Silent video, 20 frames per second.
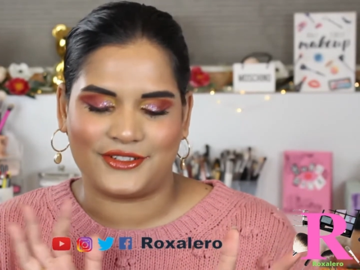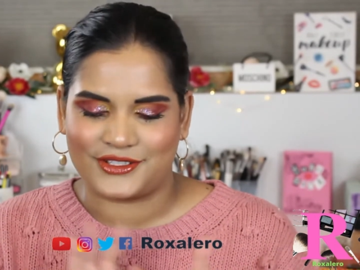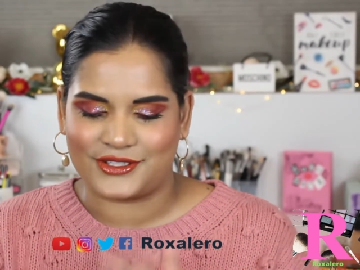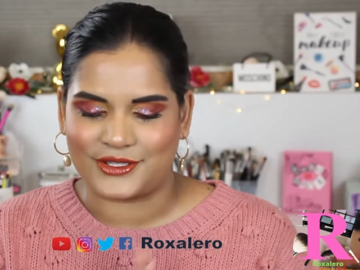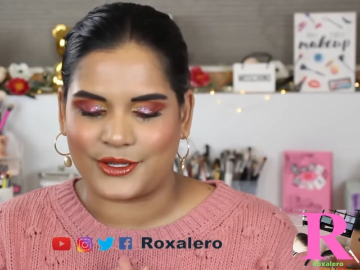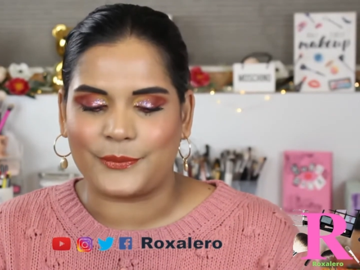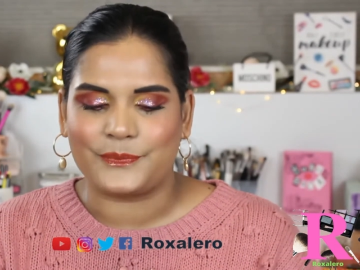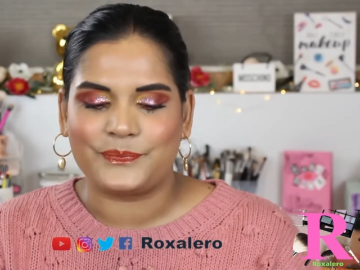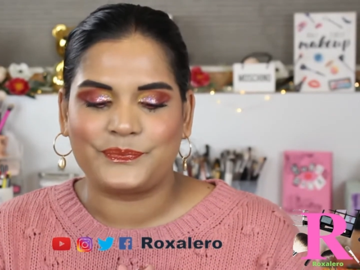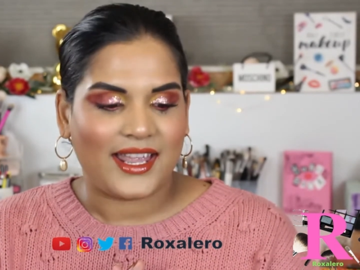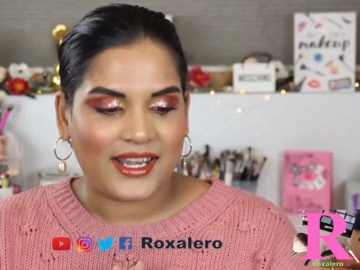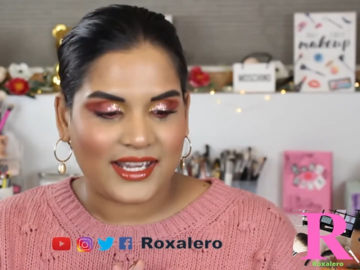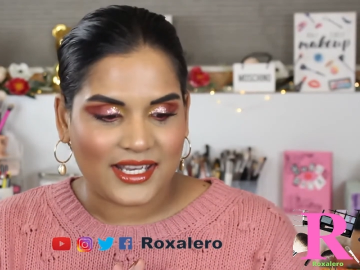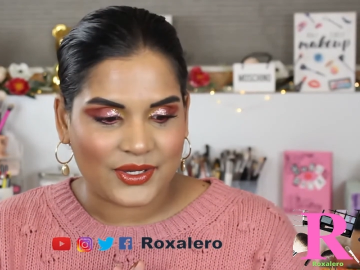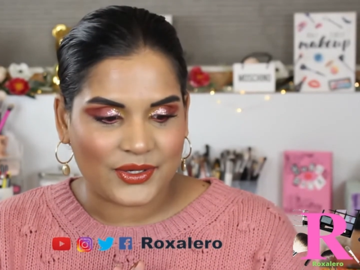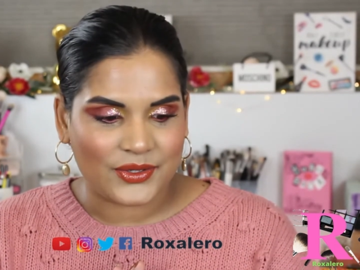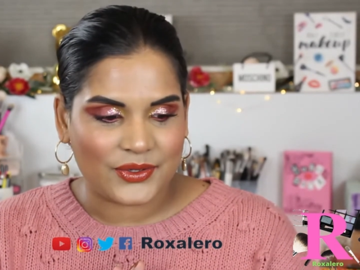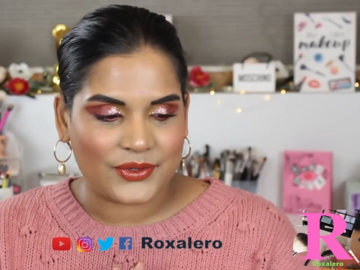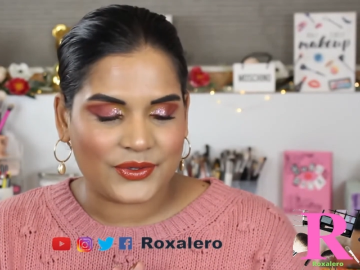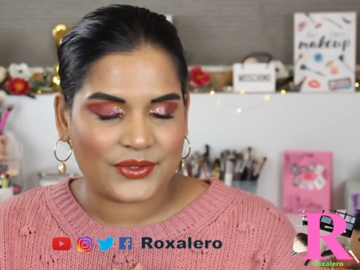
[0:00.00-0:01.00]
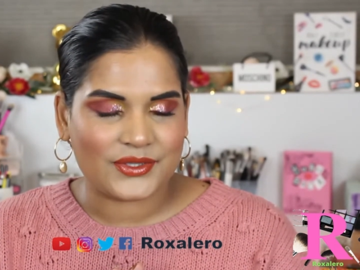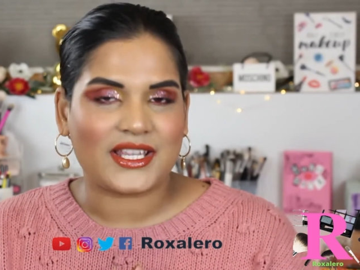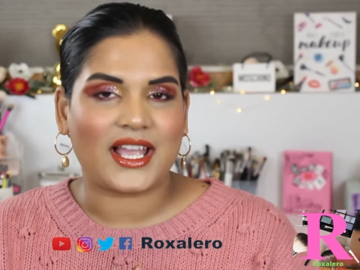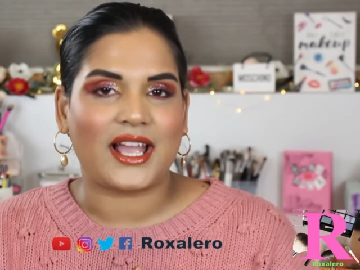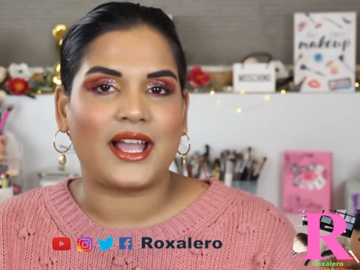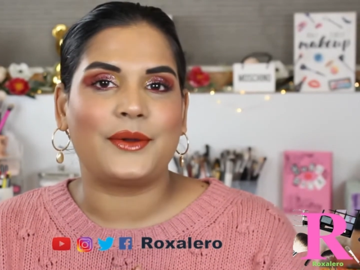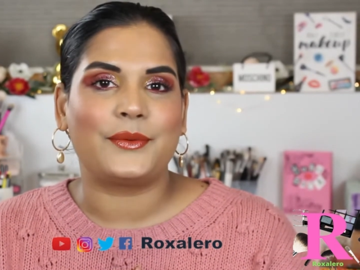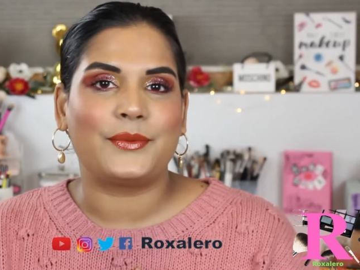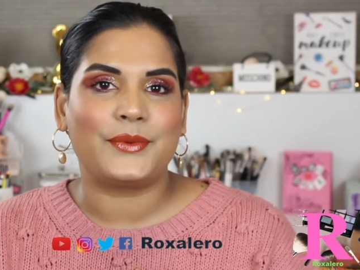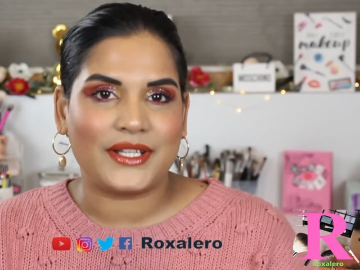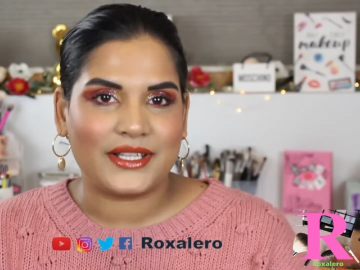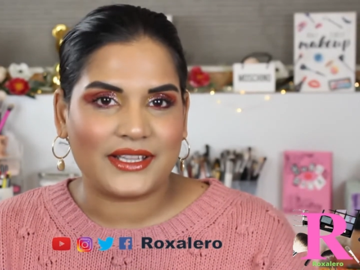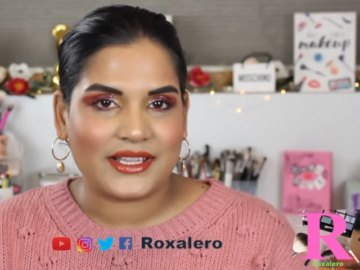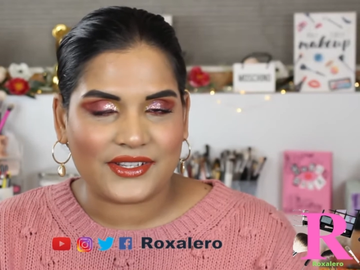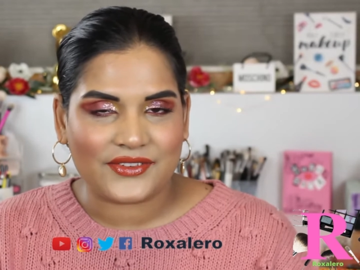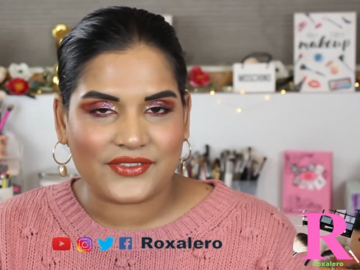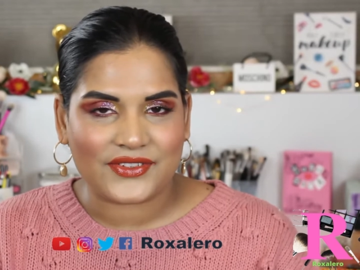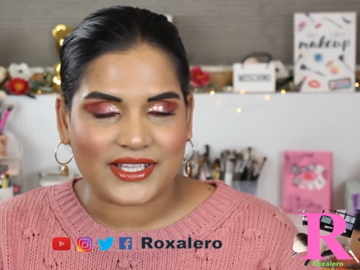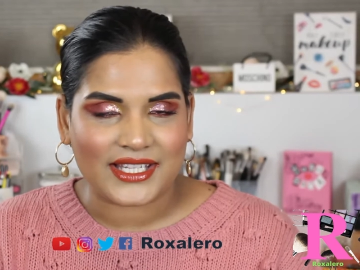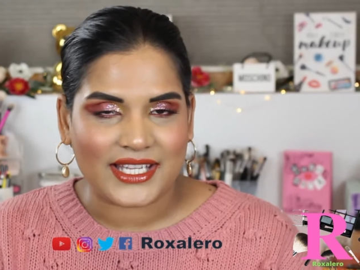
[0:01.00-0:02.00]
So anywho's, I will
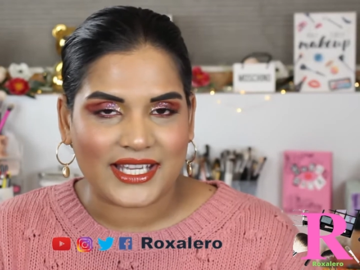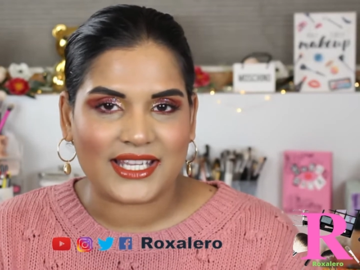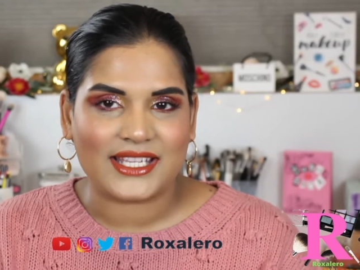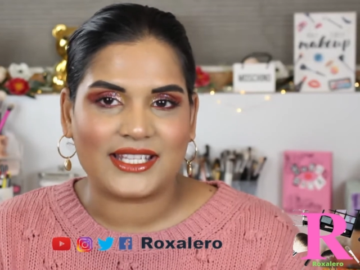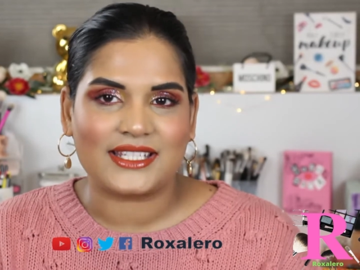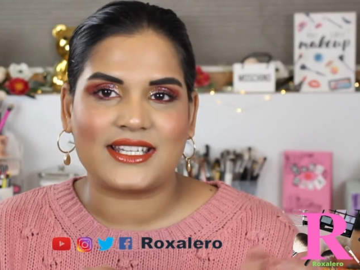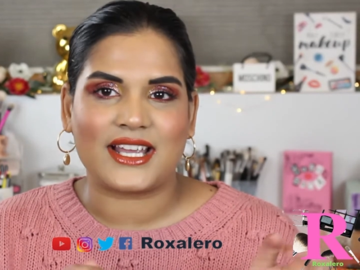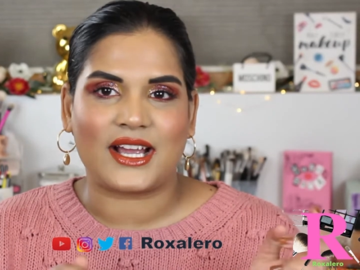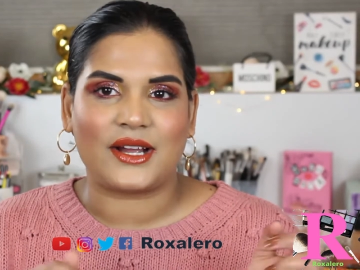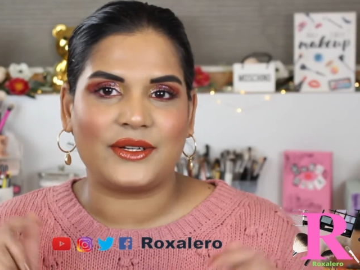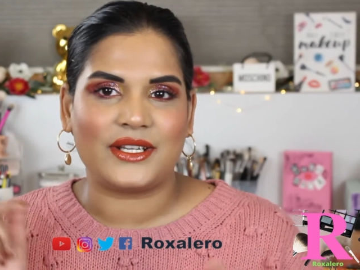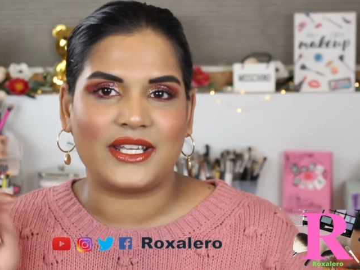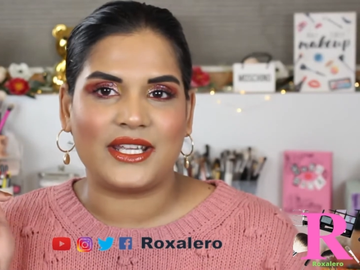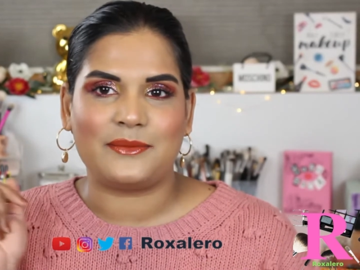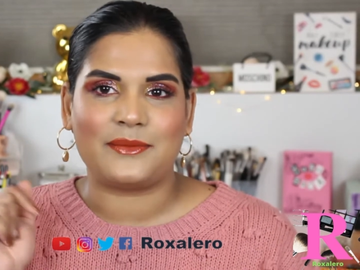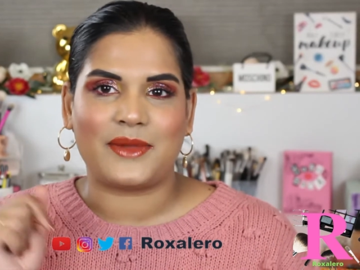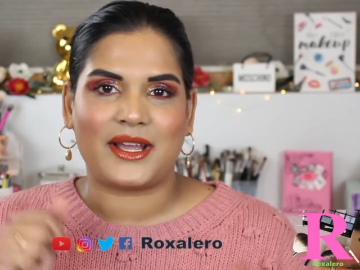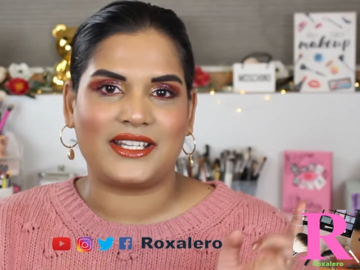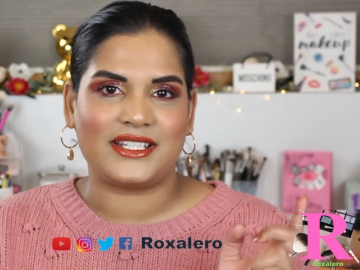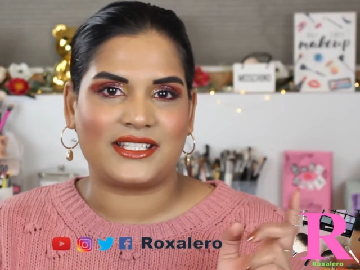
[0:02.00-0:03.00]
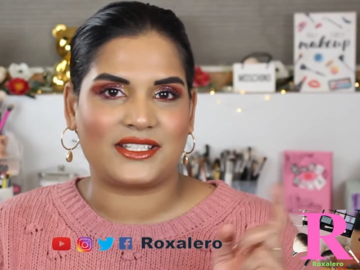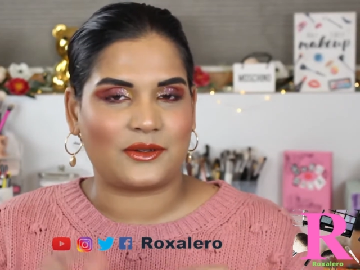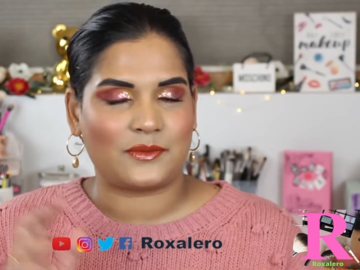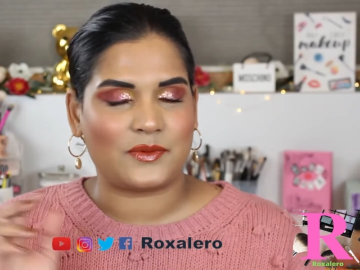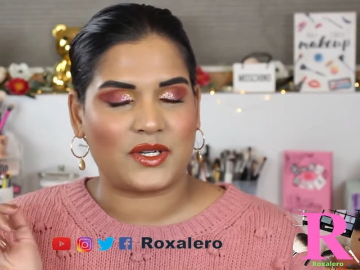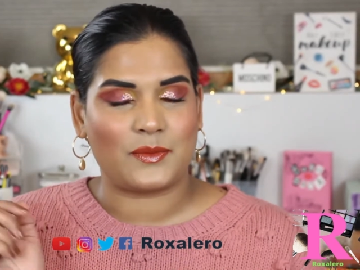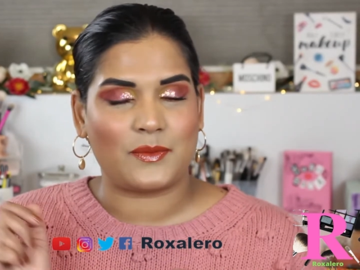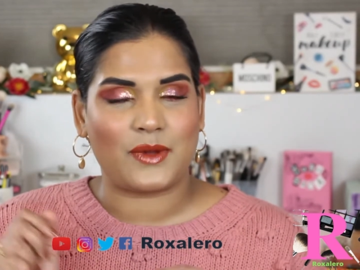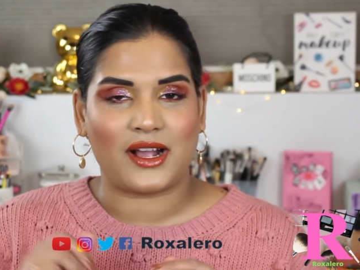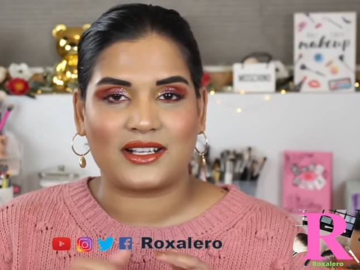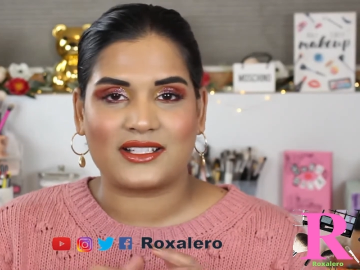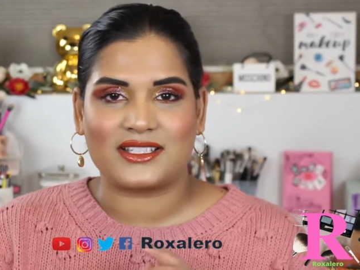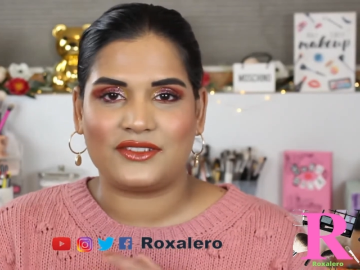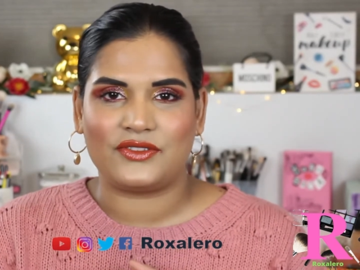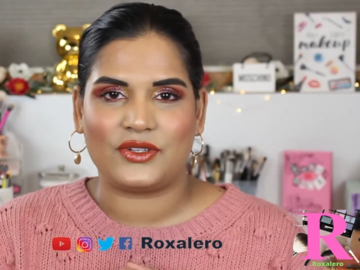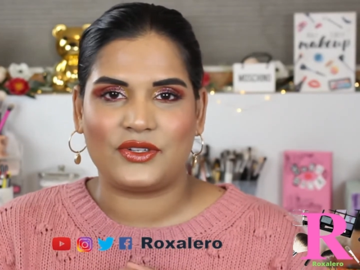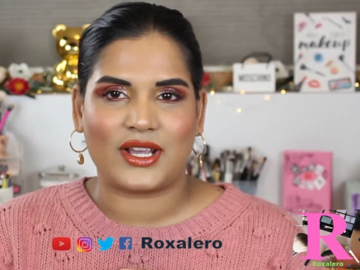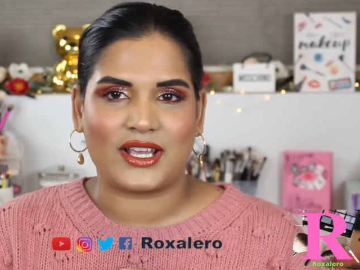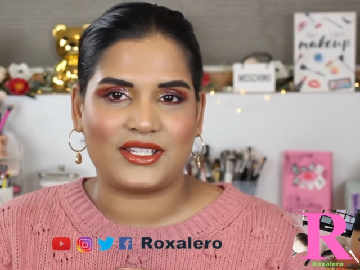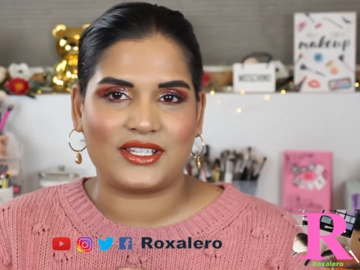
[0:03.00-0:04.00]
leave a link down in my description box
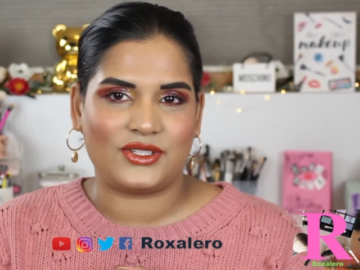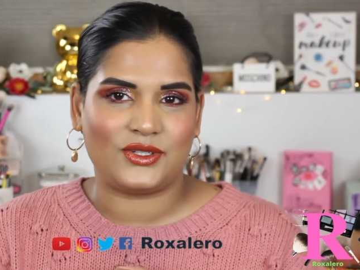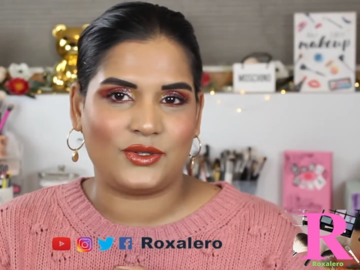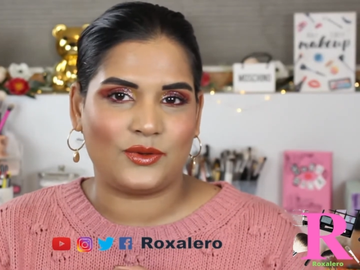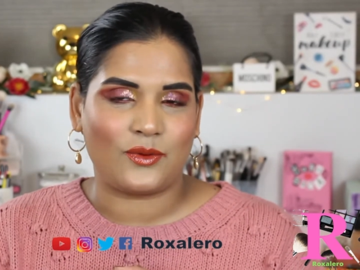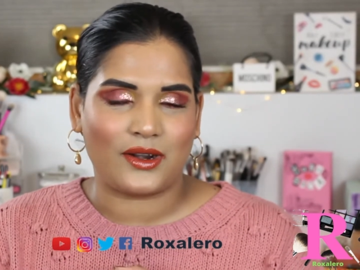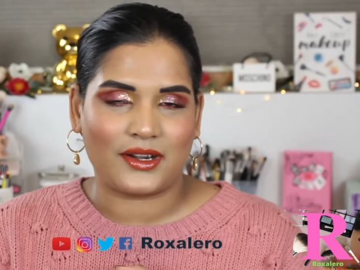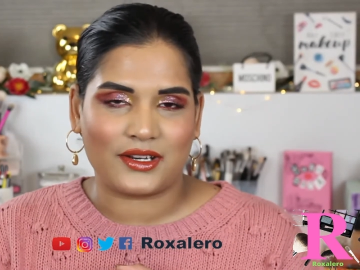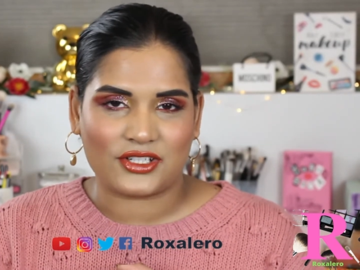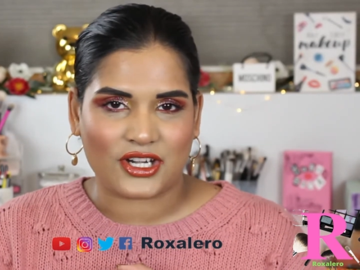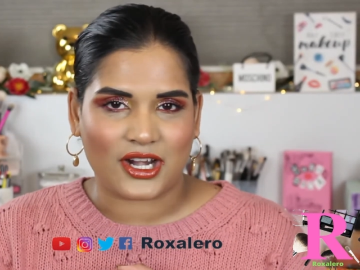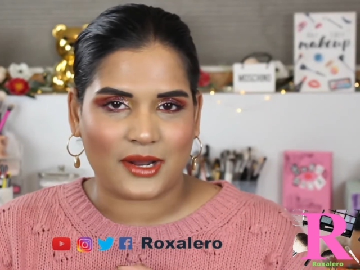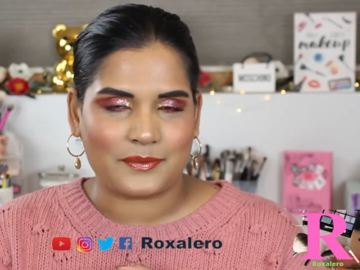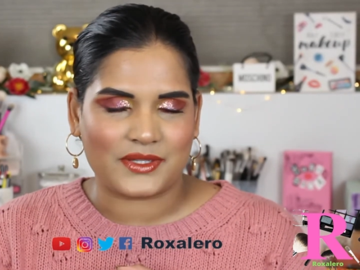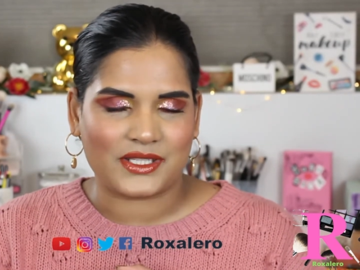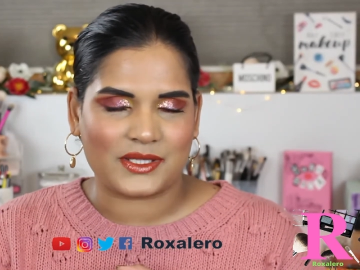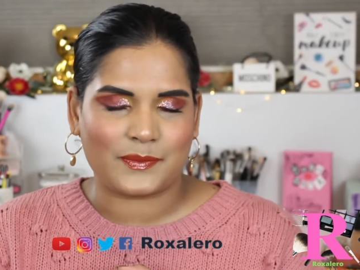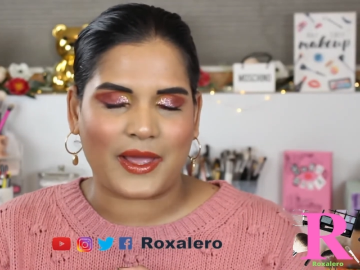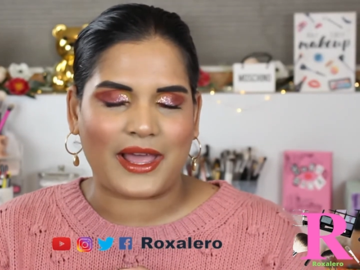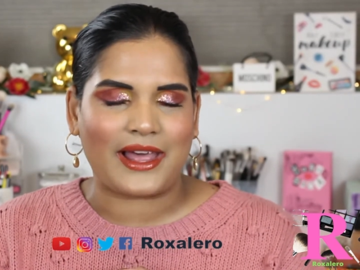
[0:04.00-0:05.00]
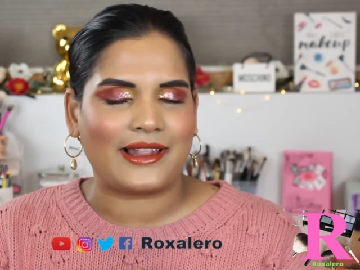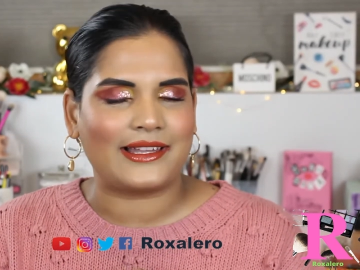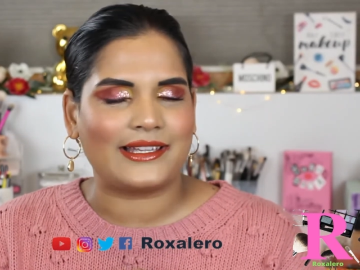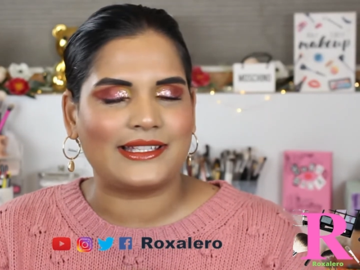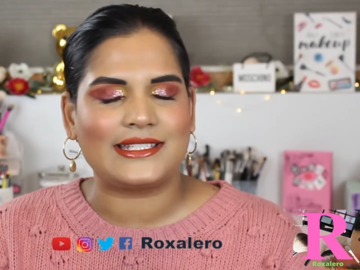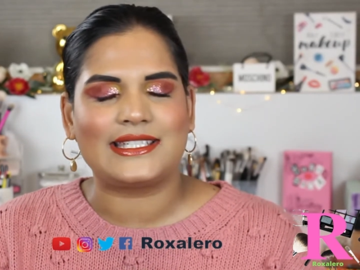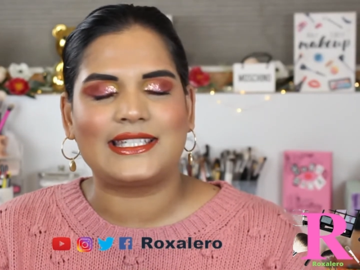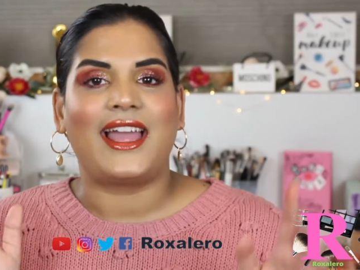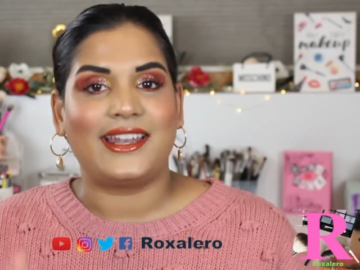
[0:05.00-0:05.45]
if you guys do want to shop this palette.